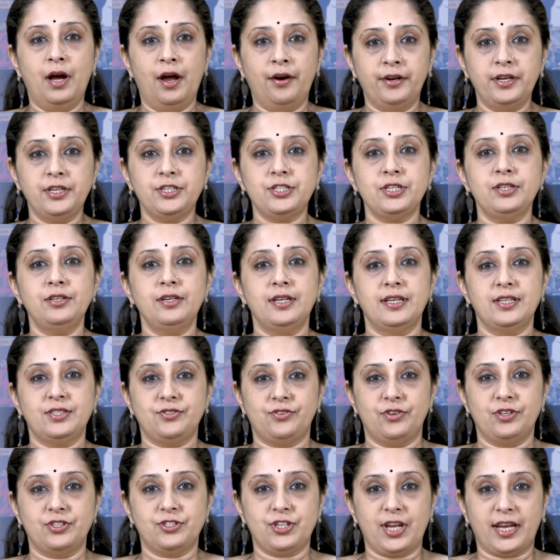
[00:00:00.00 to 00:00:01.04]
Harijan
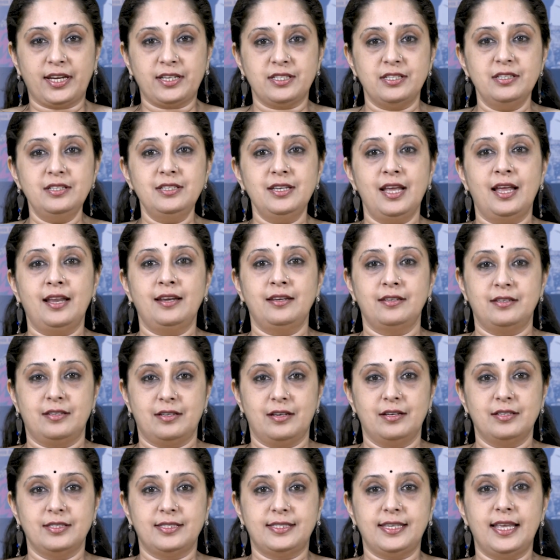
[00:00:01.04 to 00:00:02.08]
is rejected, and
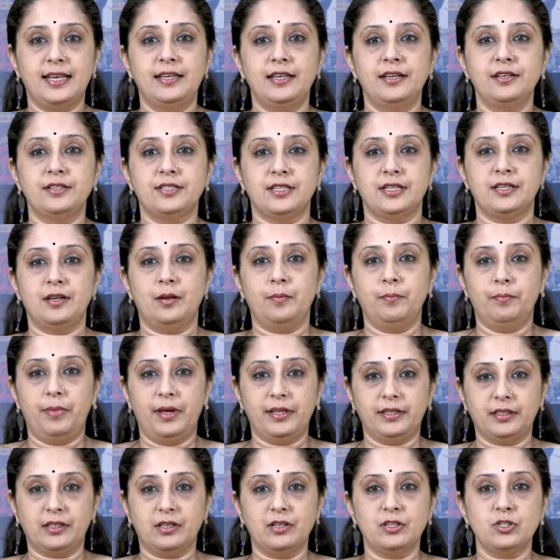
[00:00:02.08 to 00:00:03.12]
Zelliot in
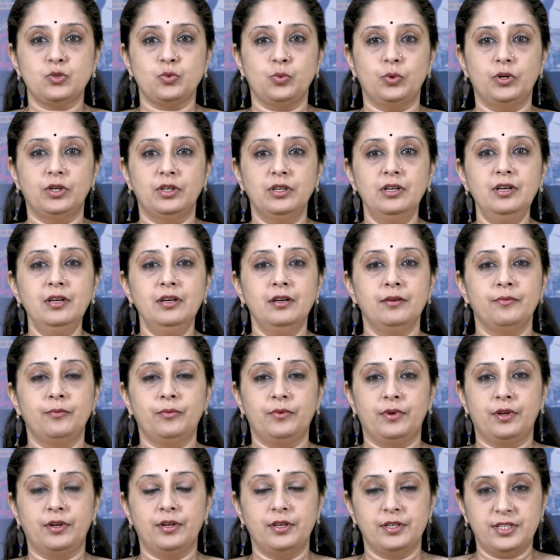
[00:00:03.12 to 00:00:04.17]
Ambedkar's world
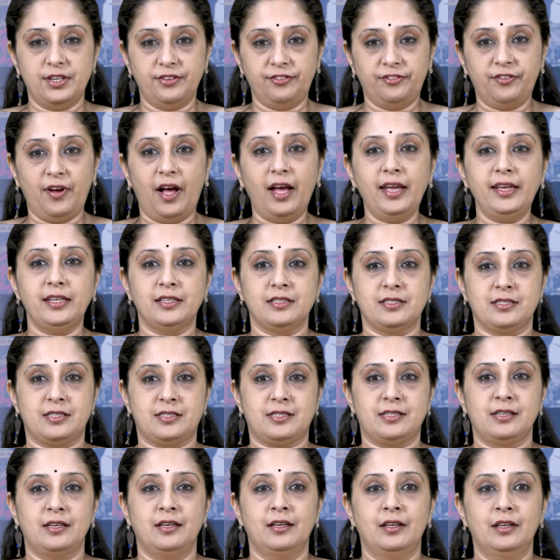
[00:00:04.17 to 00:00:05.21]

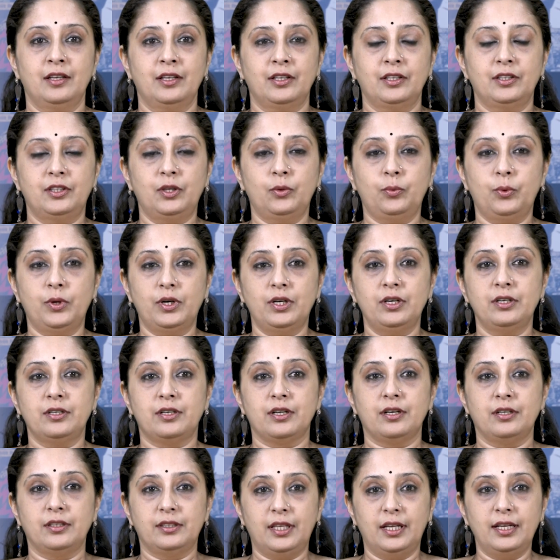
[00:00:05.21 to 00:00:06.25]
defines the
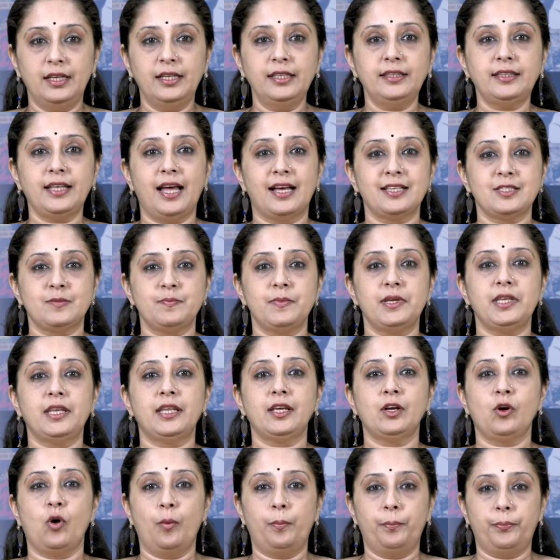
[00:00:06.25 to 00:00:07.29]
word Dalit as
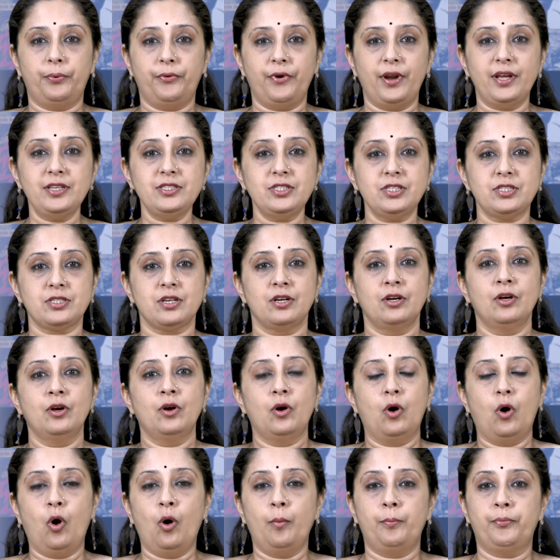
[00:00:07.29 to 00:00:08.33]
meaning oppressed
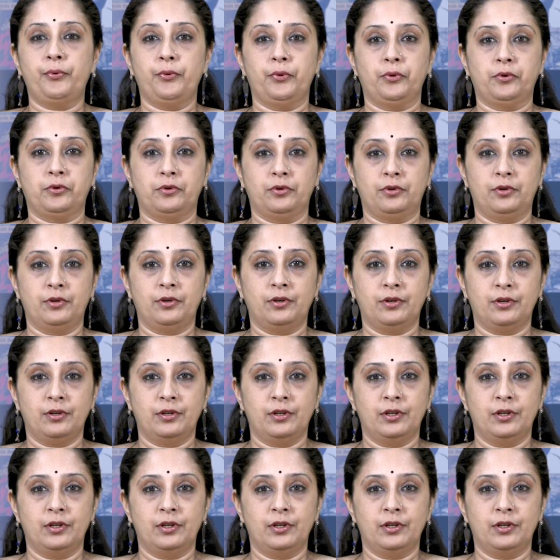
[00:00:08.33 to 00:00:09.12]
or broken.